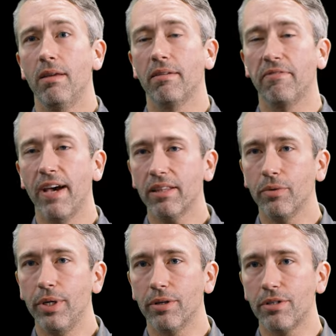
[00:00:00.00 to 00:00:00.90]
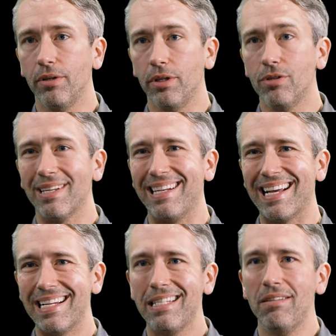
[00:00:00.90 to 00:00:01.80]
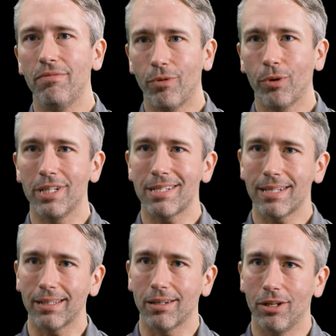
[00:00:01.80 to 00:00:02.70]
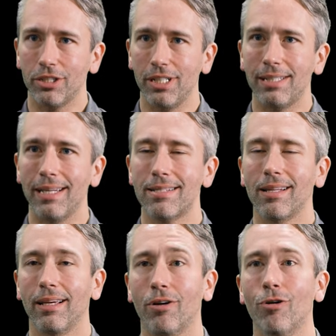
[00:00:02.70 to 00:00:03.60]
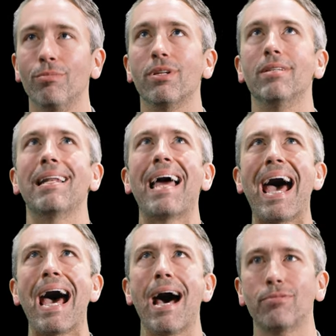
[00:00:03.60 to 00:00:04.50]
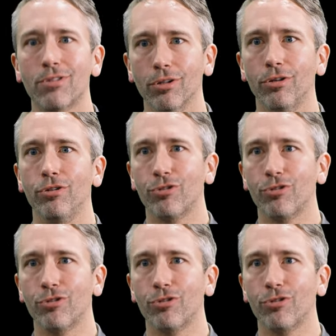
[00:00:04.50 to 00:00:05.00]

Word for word: The fact that we are still using 1940s technology to insulate homes is an absolute